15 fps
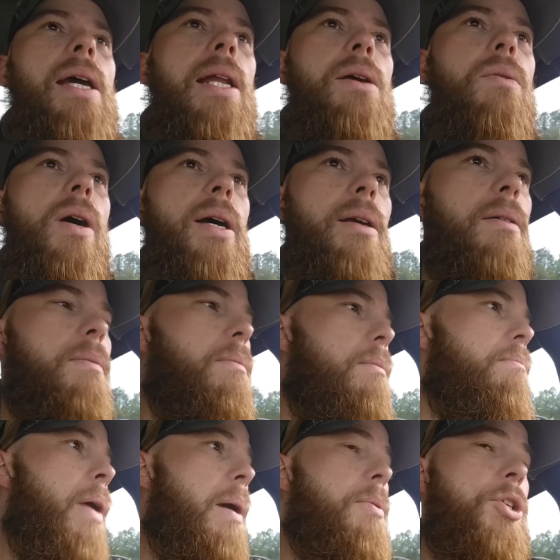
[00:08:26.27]
Anyway,
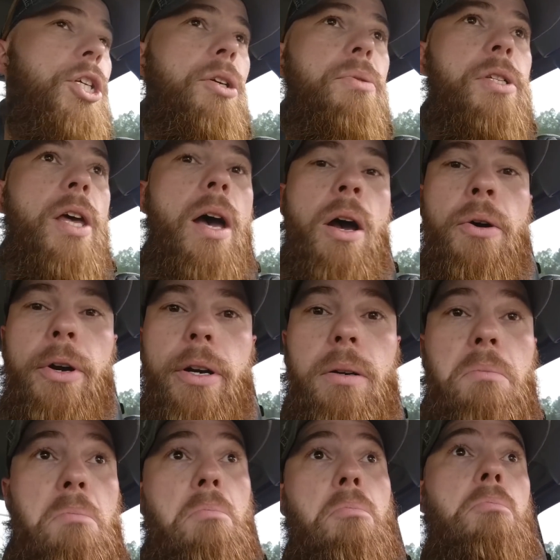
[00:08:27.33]
maybe she was the owner.